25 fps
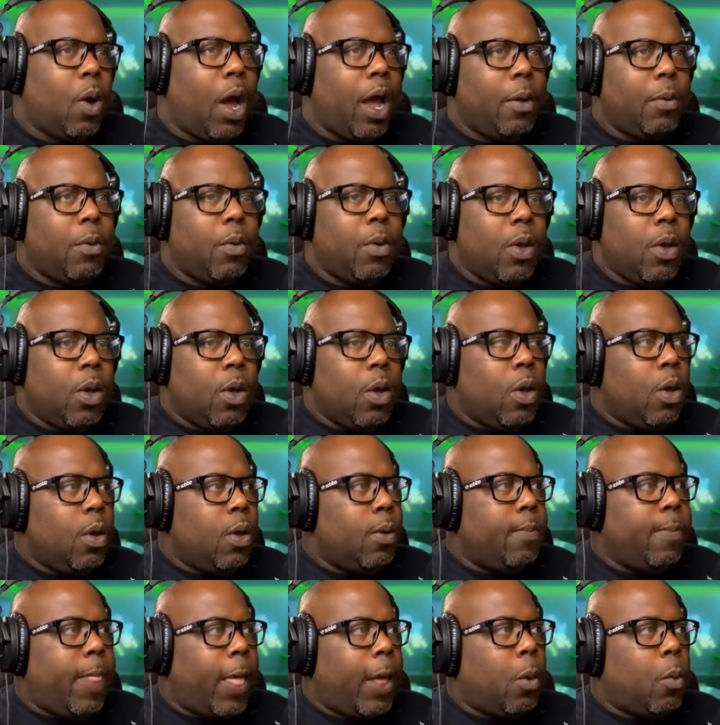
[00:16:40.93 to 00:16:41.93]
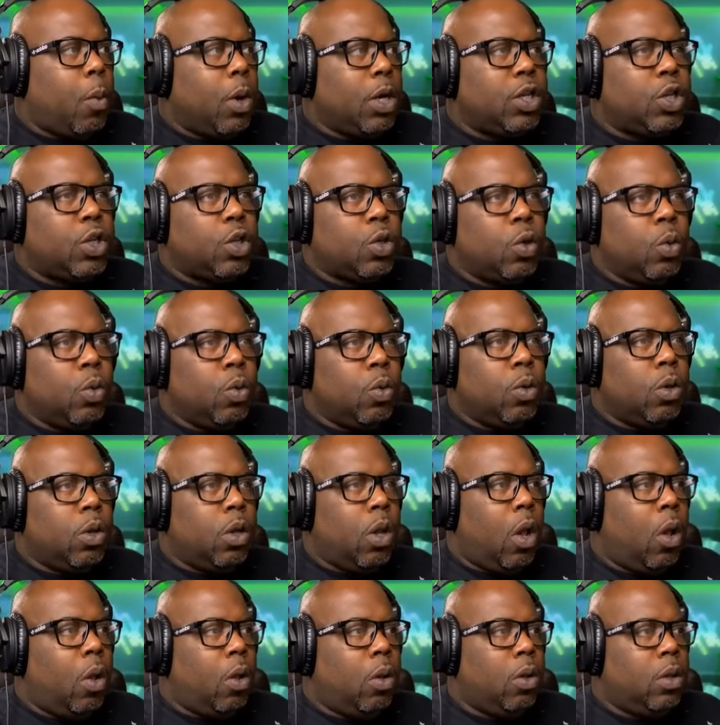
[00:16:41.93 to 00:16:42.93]
Why, like, what
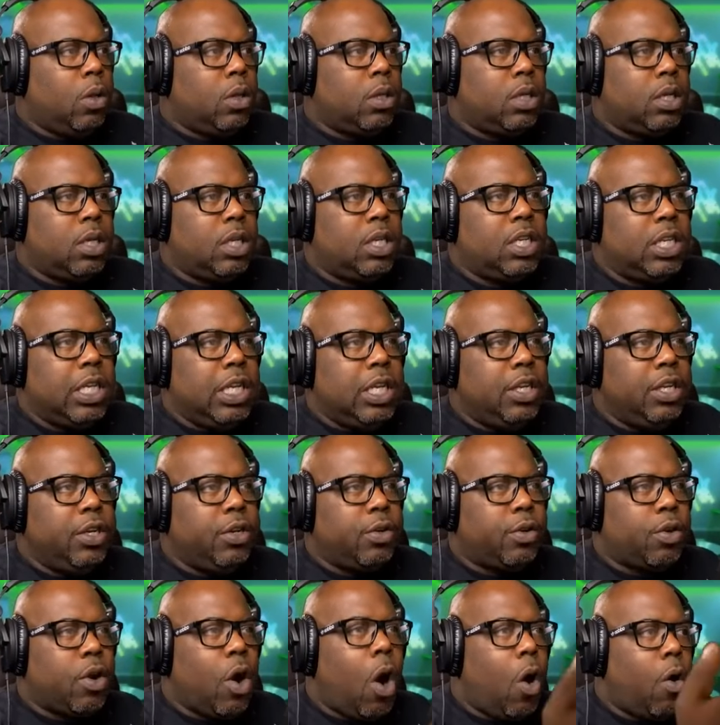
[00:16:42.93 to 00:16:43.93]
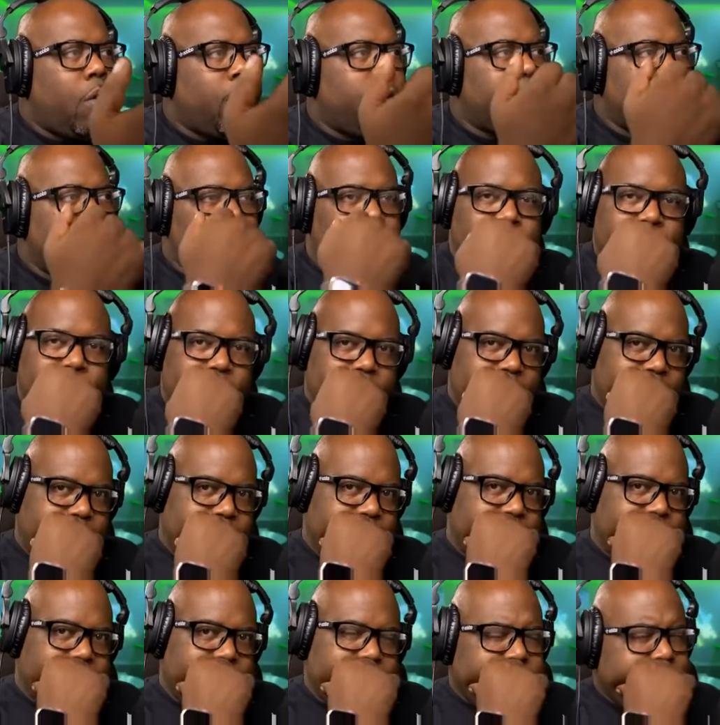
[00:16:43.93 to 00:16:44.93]
school holds a senior carnival,
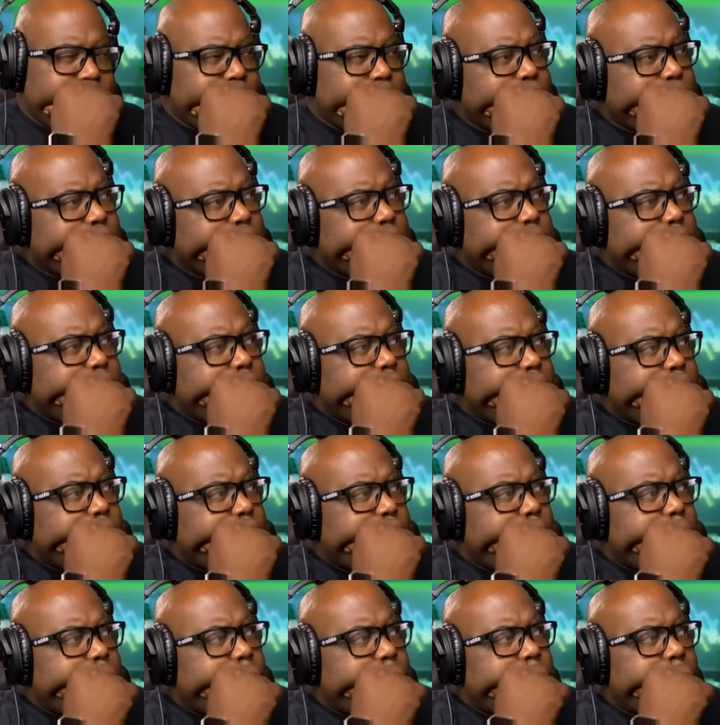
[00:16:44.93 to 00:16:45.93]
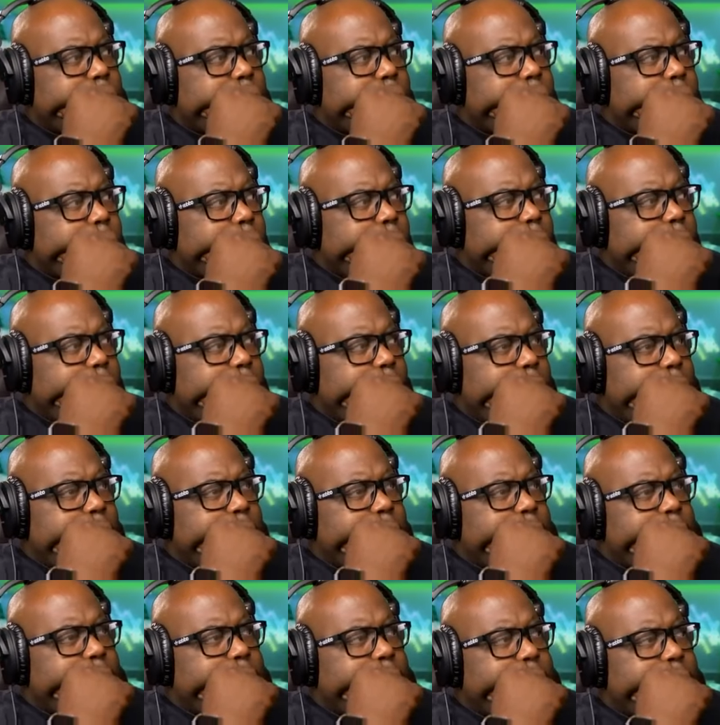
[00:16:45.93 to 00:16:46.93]
guys? I don't
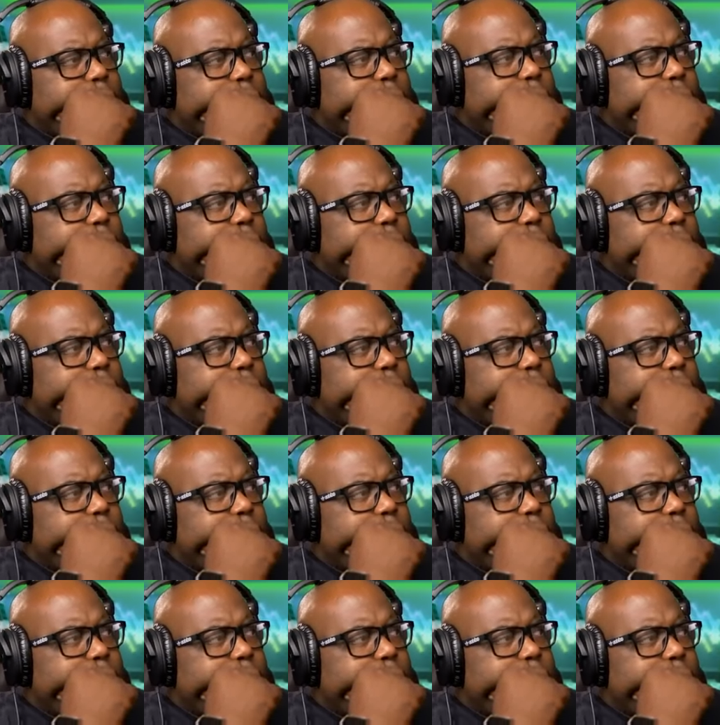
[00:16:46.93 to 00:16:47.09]
know.